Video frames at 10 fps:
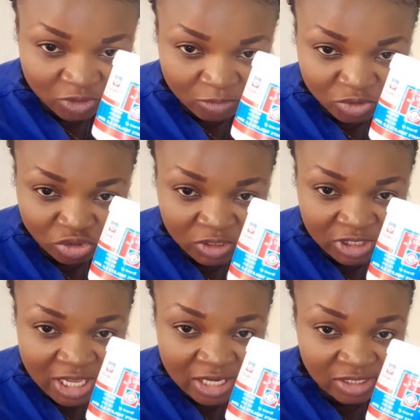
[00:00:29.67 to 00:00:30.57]
drugs
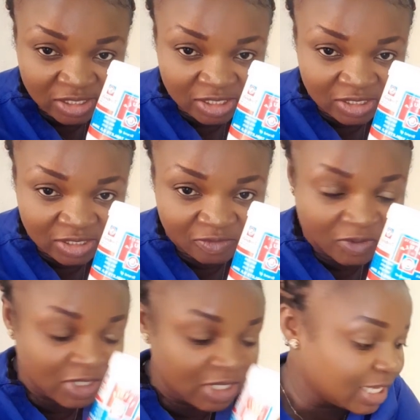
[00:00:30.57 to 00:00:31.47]
here. This is
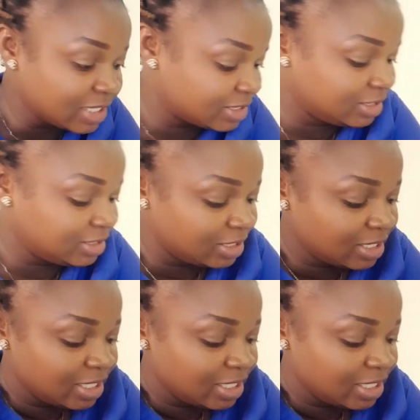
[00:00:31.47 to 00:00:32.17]
folic acid.